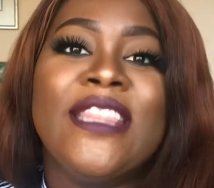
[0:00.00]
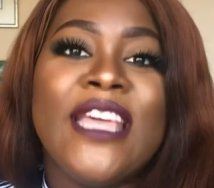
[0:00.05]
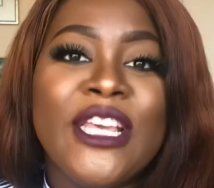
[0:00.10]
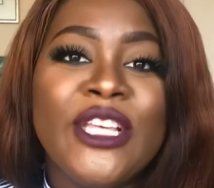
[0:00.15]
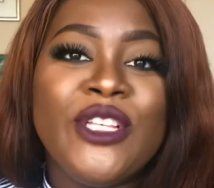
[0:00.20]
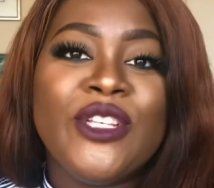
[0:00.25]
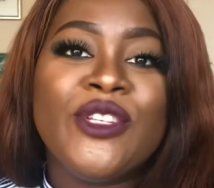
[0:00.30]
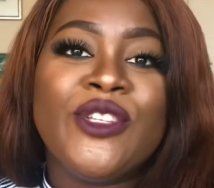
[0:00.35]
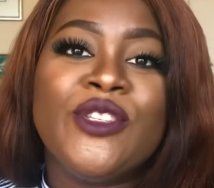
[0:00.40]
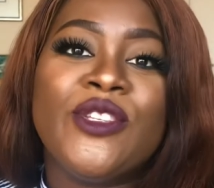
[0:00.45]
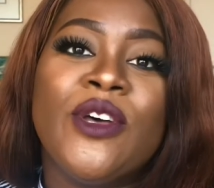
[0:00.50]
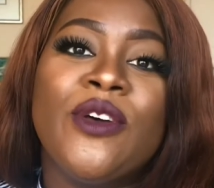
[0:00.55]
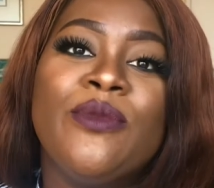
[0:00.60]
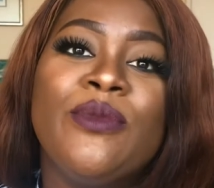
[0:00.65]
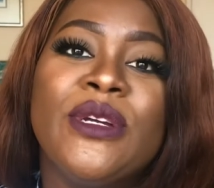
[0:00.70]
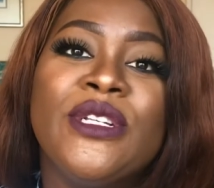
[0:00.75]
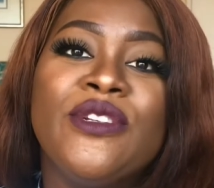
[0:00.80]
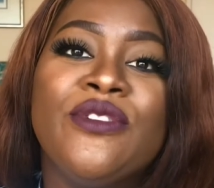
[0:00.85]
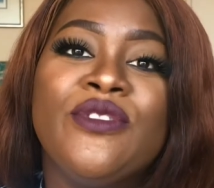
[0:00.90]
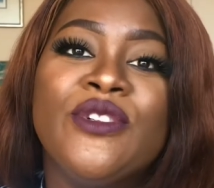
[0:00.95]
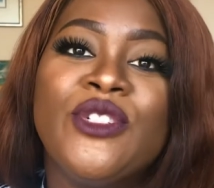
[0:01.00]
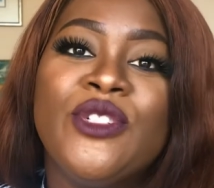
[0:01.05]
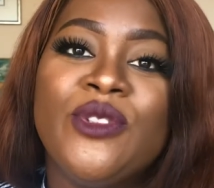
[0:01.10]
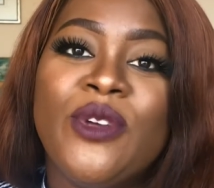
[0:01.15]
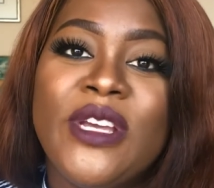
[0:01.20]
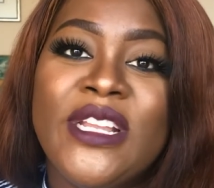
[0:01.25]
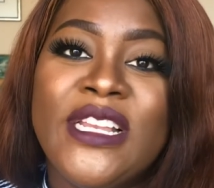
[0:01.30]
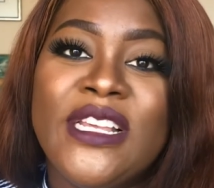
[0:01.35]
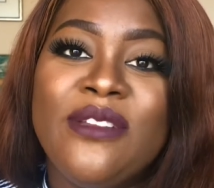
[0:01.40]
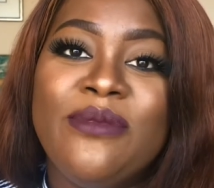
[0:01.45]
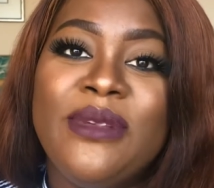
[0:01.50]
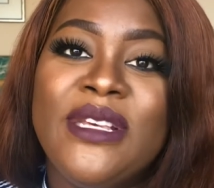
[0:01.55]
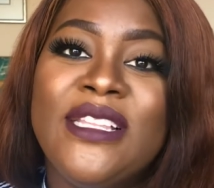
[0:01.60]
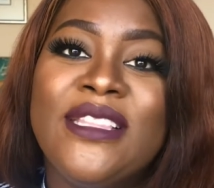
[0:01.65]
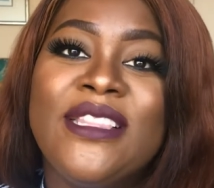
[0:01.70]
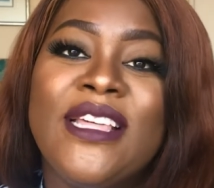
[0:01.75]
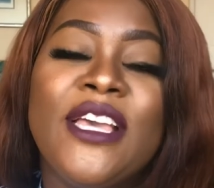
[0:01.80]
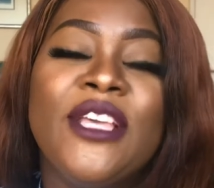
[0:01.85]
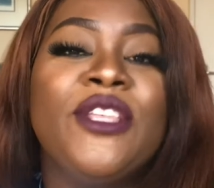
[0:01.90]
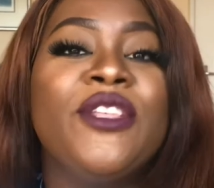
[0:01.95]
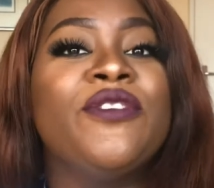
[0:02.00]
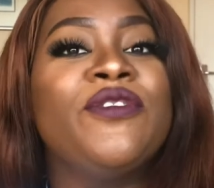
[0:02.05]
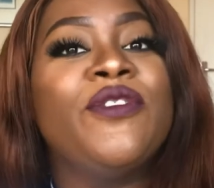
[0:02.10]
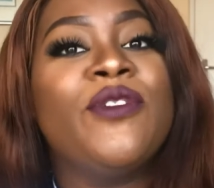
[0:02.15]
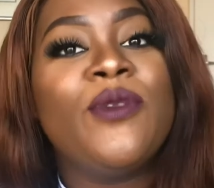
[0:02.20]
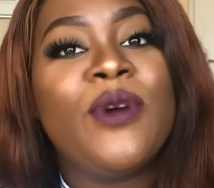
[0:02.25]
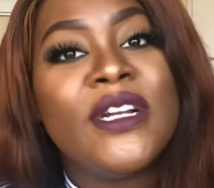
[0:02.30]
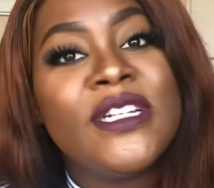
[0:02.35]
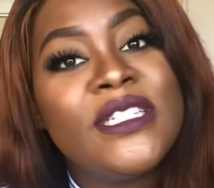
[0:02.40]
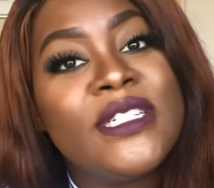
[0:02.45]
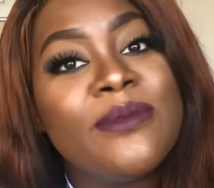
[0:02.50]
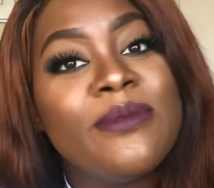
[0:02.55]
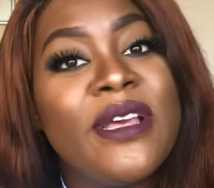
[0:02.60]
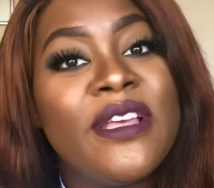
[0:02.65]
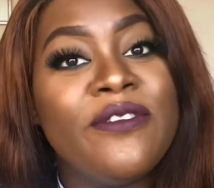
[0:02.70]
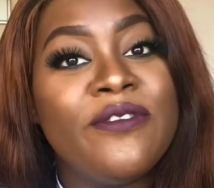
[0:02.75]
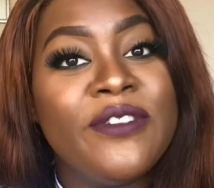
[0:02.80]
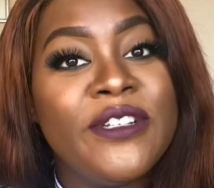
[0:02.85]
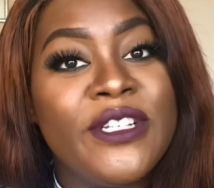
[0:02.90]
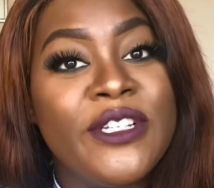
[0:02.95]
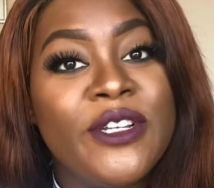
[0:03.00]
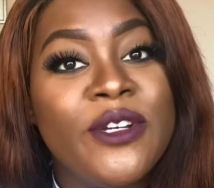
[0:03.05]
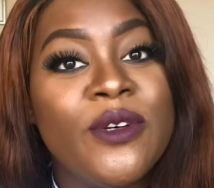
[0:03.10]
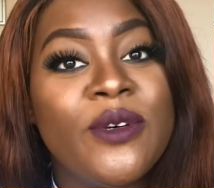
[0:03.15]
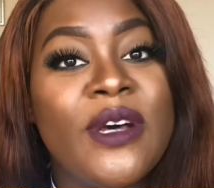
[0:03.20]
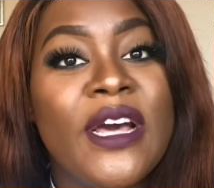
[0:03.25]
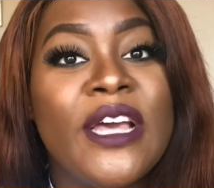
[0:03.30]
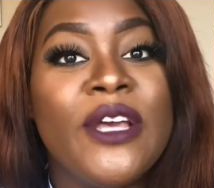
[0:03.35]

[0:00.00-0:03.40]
Thank you so much for joining me. Thank you for watching my video.